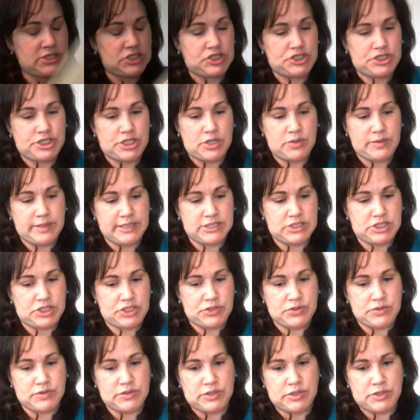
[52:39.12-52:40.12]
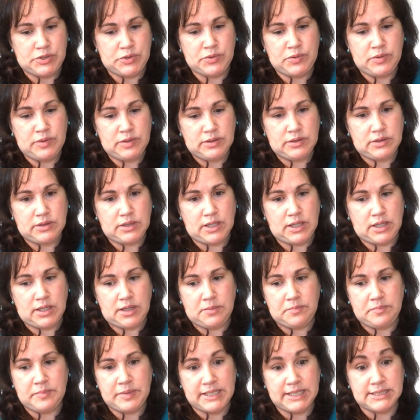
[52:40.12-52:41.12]
to show it to you
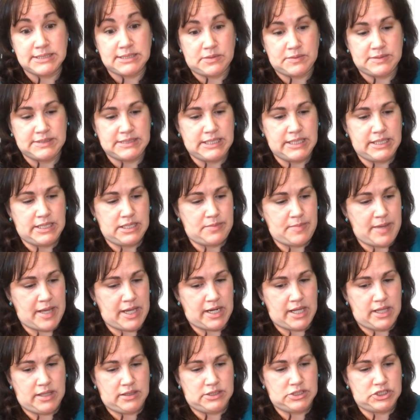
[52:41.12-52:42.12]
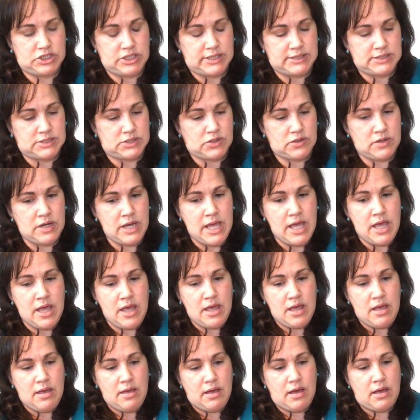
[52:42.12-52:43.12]
because I was thinking about Ellen Chester,
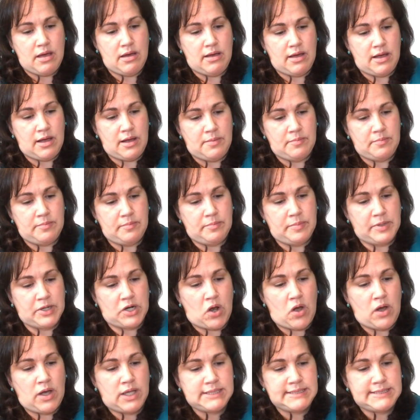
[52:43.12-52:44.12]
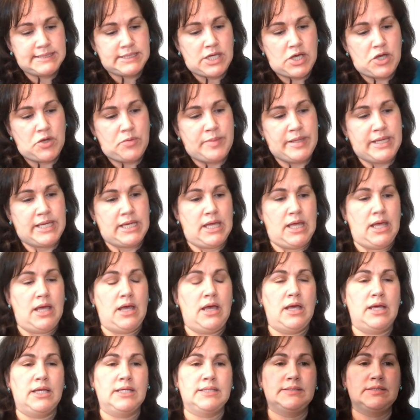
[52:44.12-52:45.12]
but also
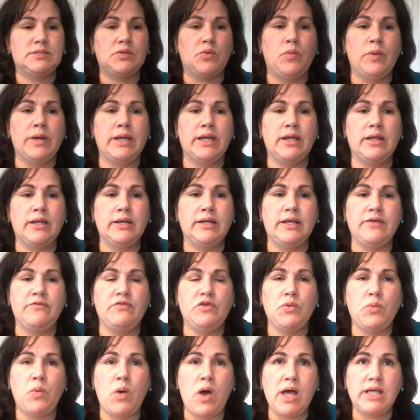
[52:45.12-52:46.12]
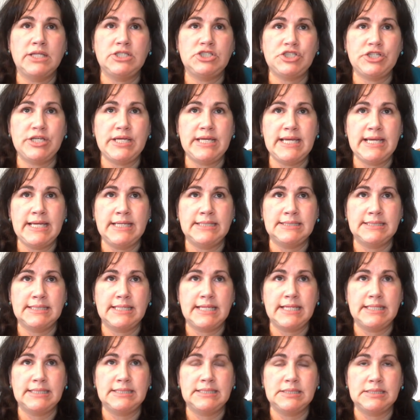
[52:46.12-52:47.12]
because if you watch It's
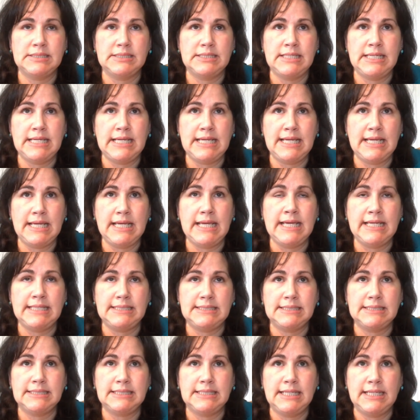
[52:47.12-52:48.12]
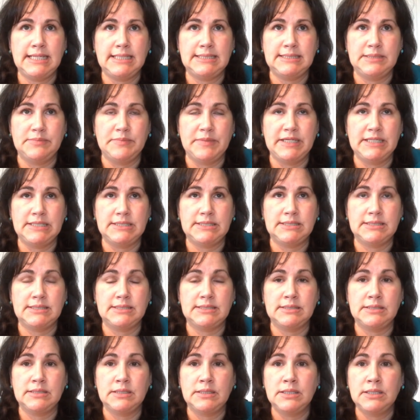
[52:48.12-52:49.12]

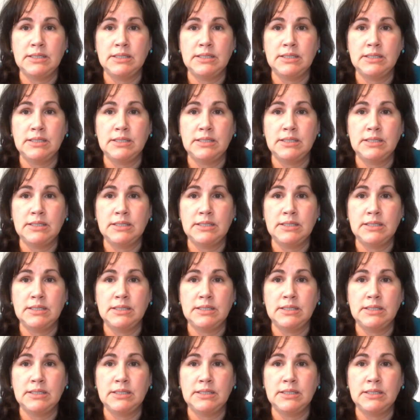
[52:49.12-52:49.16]
Kismet's